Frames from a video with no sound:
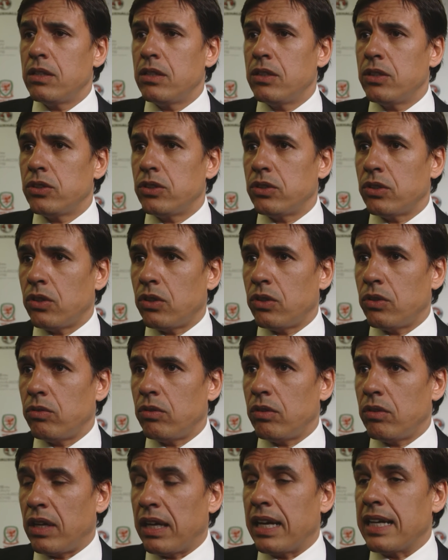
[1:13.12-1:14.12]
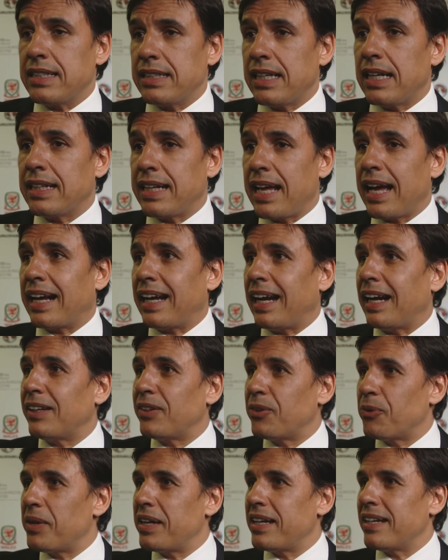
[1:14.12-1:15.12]
So, and I said, get carried
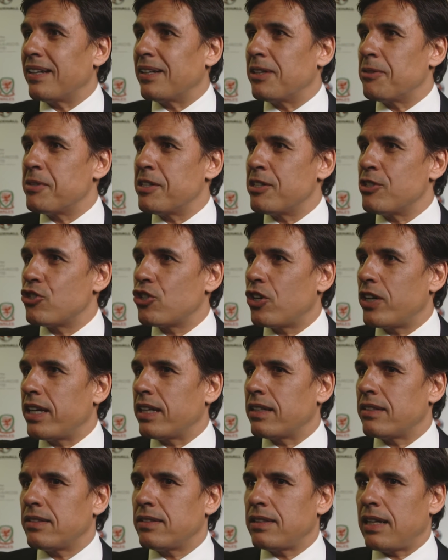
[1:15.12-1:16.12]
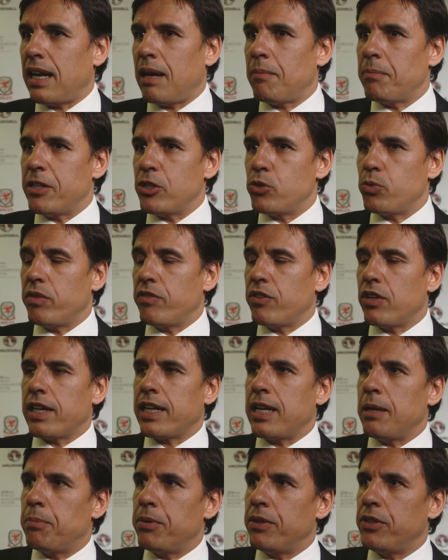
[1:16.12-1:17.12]
away, and enjoy it. Then that means we've got to
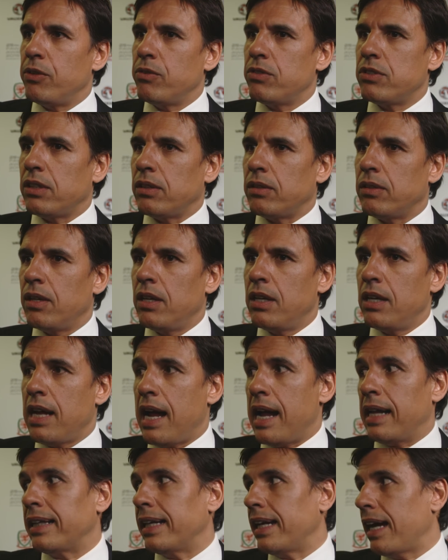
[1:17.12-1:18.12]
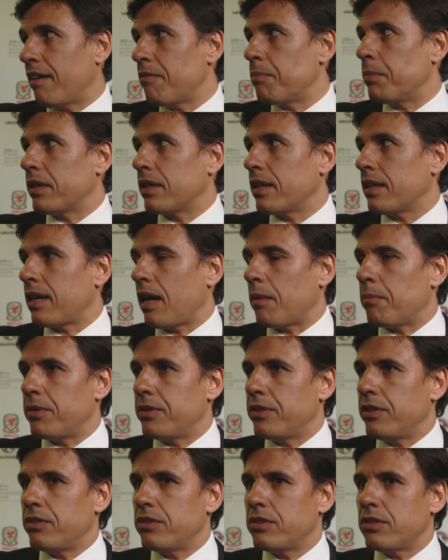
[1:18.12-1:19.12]
keep producing, and they have kept
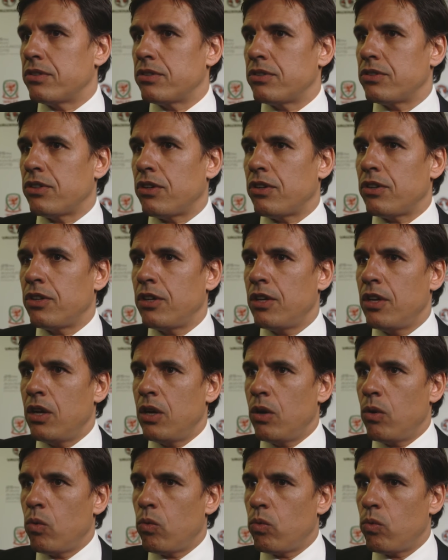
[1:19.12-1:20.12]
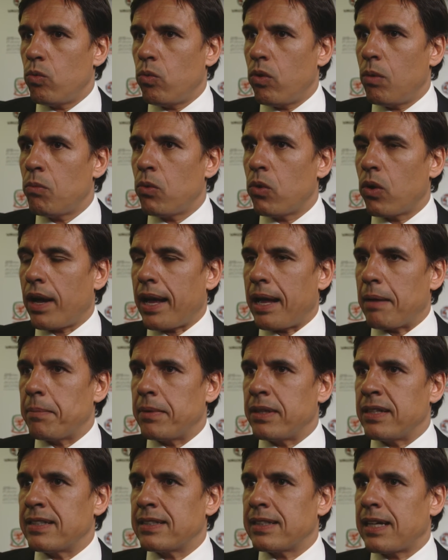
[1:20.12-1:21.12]
producing. So, one more camp
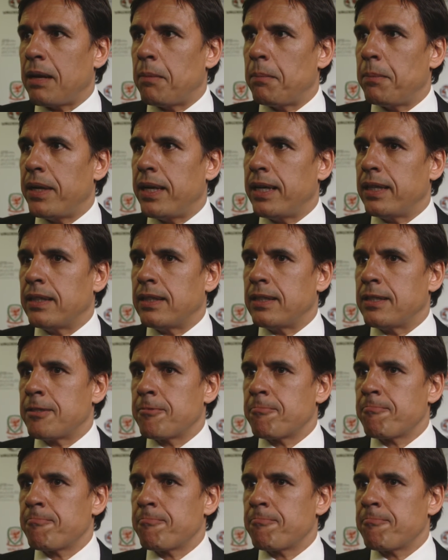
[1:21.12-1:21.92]
in this campaign, and